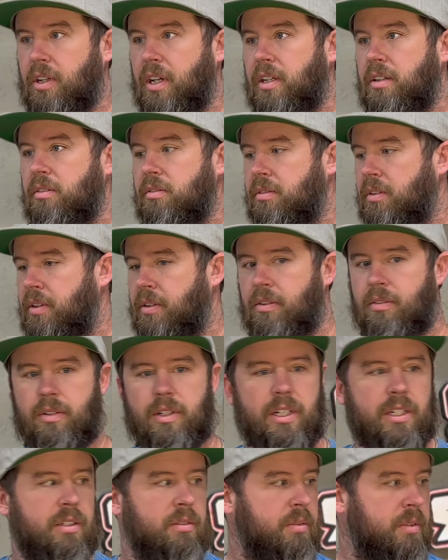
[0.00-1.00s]
I don't know
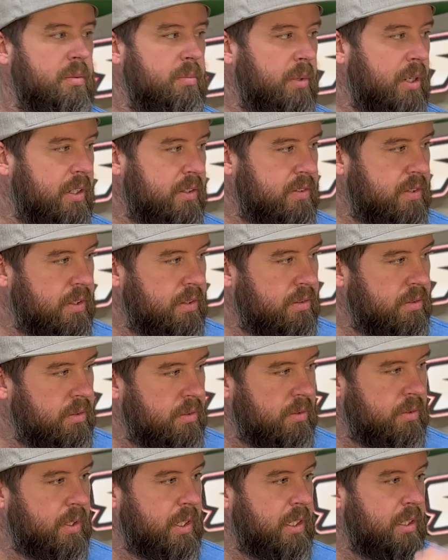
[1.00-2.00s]
what I did with the box. I think I
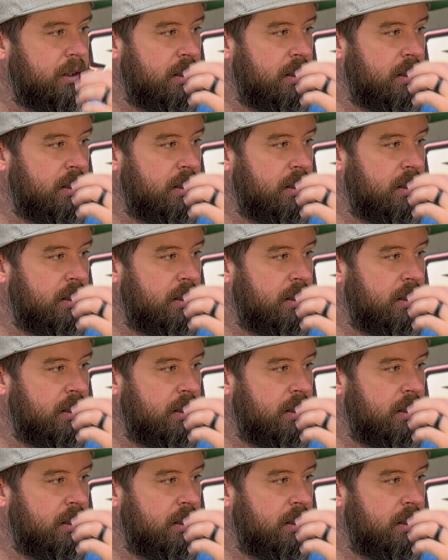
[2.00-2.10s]
threw it away.